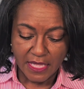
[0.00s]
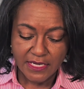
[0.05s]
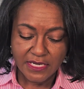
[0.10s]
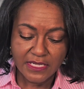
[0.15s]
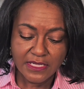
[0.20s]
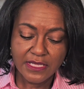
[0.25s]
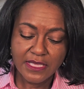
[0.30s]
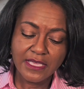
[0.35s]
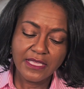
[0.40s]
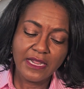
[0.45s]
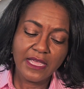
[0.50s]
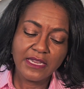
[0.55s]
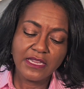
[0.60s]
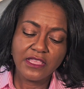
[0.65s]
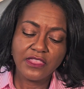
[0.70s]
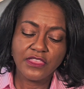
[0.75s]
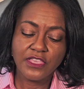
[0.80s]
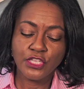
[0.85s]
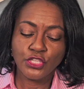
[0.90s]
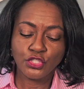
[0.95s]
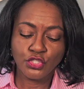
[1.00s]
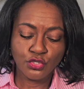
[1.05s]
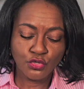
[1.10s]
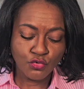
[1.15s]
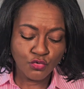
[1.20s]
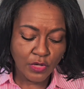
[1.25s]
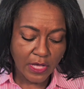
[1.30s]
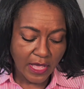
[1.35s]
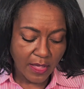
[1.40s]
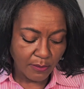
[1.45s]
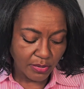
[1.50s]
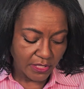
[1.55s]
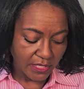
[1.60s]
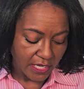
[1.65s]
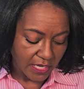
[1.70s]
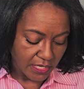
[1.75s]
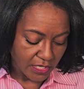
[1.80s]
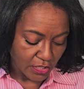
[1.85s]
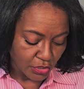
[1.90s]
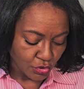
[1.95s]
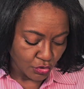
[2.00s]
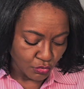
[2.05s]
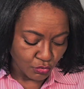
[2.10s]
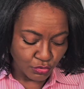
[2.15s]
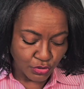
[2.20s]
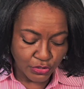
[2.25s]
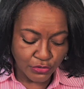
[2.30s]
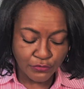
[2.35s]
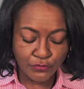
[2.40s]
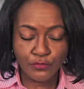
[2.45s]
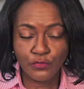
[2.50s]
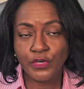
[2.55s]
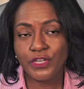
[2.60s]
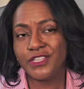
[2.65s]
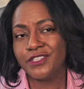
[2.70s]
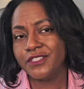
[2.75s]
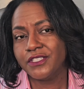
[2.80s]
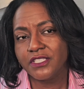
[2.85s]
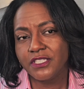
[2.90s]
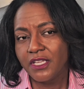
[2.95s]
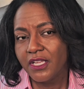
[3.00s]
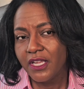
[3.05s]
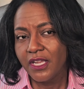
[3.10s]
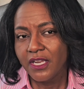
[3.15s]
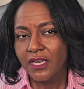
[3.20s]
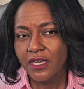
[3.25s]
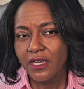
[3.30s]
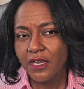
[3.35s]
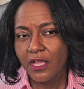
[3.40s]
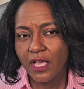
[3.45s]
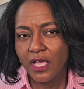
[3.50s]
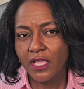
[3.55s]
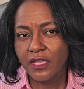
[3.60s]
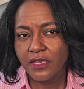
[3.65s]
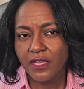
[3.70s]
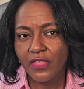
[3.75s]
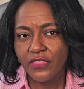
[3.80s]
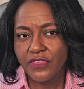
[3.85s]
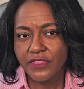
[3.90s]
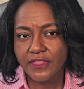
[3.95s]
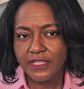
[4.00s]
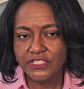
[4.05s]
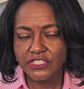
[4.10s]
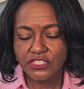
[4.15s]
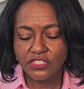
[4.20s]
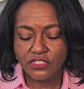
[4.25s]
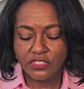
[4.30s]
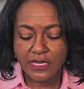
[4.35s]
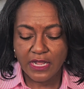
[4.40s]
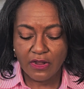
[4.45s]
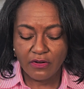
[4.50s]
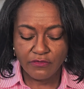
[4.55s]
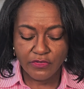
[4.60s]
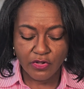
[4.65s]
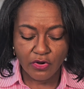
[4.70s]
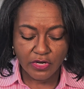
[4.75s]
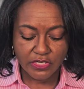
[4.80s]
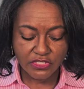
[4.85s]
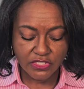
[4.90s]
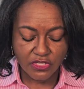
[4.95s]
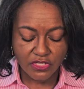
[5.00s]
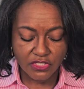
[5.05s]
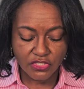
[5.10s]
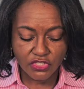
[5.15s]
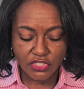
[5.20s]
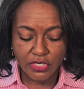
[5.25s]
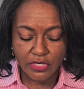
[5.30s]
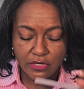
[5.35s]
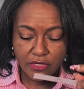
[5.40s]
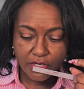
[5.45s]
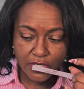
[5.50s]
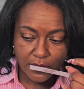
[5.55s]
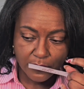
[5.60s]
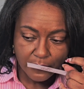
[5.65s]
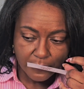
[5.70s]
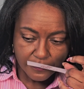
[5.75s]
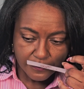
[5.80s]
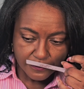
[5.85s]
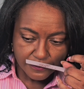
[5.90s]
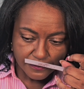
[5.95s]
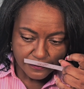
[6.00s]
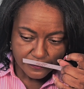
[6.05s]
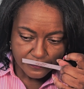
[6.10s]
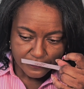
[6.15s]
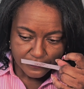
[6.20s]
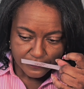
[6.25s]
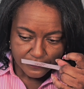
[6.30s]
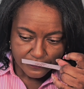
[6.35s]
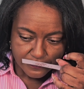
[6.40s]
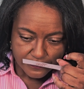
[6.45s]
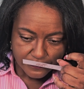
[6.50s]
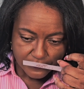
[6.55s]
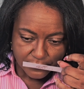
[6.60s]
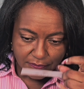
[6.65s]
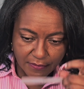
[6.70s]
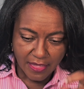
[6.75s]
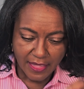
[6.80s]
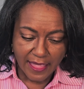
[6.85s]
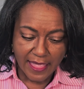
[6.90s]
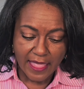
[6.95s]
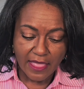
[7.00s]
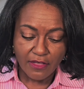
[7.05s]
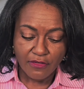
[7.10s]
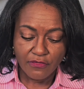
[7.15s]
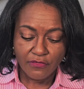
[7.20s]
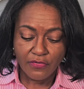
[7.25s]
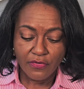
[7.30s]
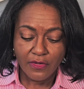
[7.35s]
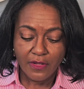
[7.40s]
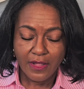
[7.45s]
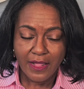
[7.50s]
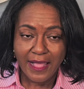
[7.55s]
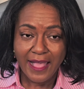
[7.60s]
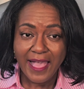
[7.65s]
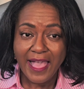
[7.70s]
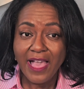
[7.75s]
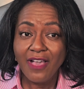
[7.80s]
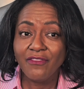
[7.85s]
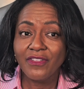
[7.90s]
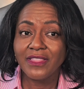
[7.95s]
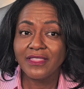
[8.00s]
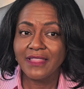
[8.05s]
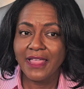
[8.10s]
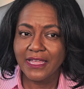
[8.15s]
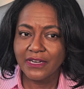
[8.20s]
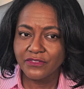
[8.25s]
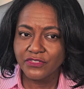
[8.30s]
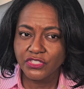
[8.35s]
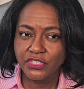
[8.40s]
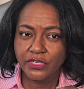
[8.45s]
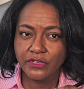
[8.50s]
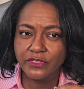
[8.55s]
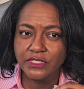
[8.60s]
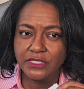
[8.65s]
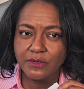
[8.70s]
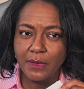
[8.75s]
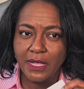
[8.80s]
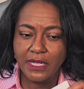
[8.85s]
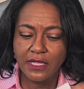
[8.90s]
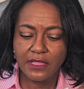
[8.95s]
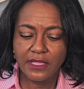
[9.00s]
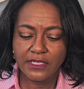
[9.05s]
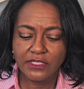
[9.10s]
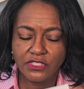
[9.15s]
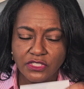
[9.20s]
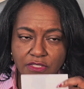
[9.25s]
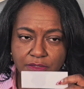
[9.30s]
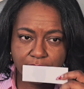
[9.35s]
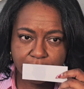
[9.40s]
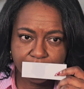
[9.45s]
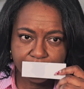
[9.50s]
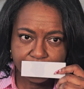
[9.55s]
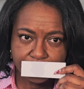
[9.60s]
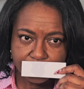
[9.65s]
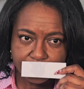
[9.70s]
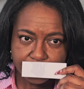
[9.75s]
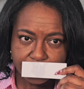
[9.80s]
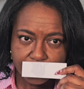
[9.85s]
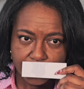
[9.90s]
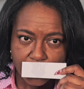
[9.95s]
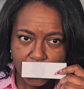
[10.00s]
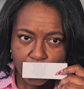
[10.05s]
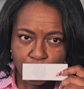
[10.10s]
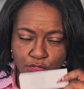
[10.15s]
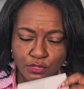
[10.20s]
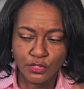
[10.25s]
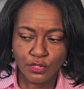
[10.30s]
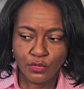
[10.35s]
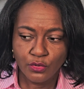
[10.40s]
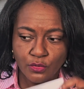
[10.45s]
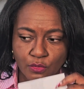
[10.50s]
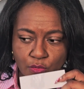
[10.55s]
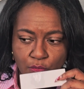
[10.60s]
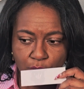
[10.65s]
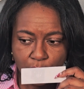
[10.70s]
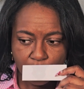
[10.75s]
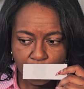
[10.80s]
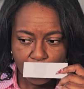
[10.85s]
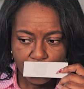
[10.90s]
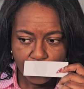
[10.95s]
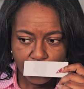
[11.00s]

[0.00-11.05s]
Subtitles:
I didn't get anything too complicated, too different. Nothing that stood out in regards to this cherry. I have a lot of cherries in my collection, so